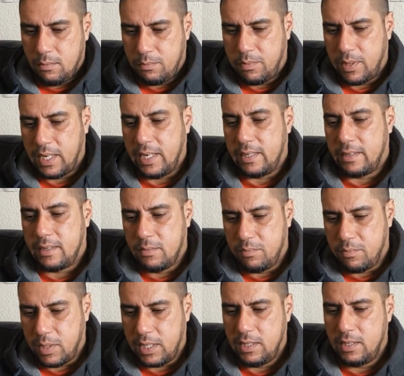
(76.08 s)
but at the
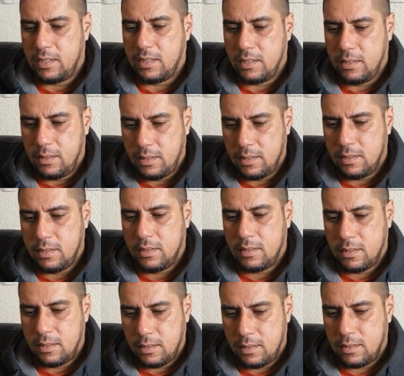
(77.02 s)
Base, I think
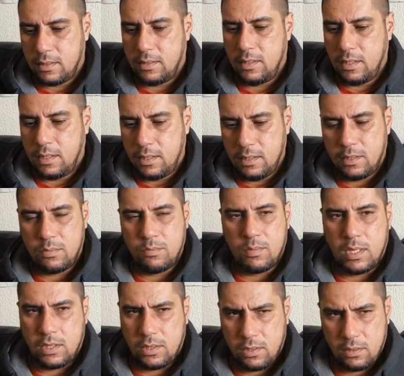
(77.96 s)
things
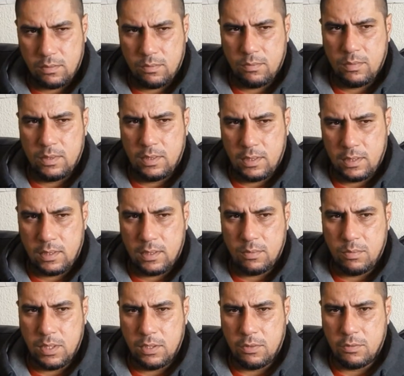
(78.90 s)
mushroomed in a
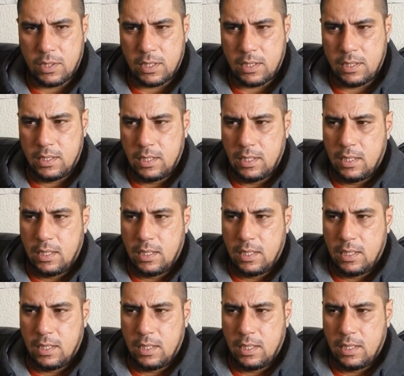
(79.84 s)
big way.